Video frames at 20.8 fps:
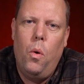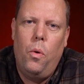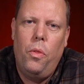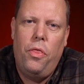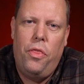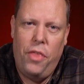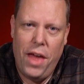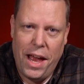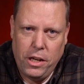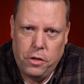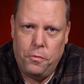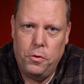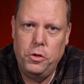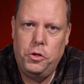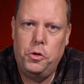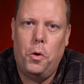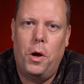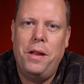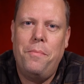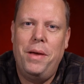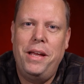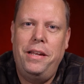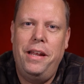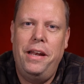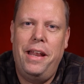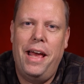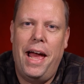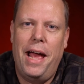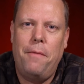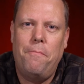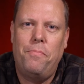Thanks for joining me
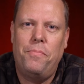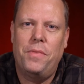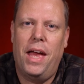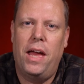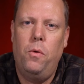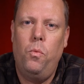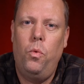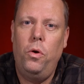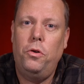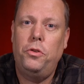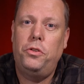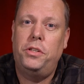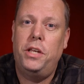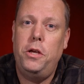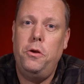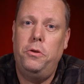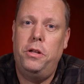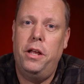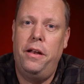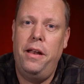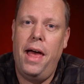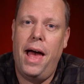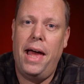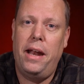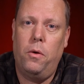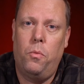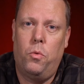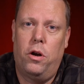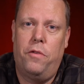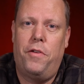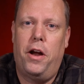today, and we'll see you tonight
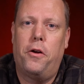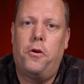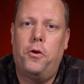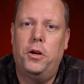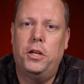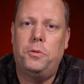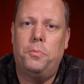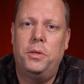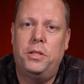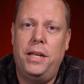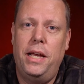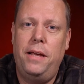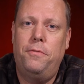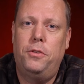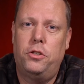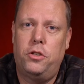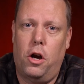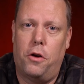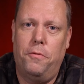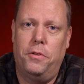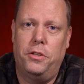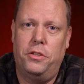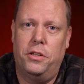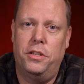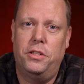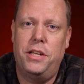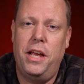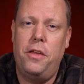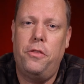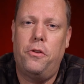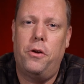at one of our Christmas Eve
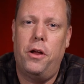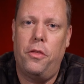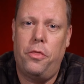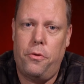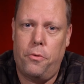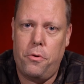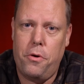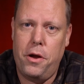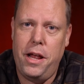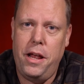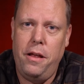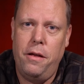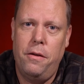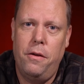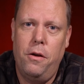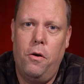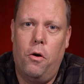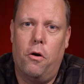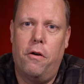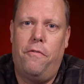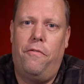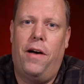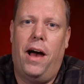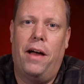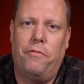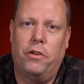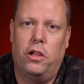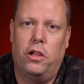services, either at 3 or 5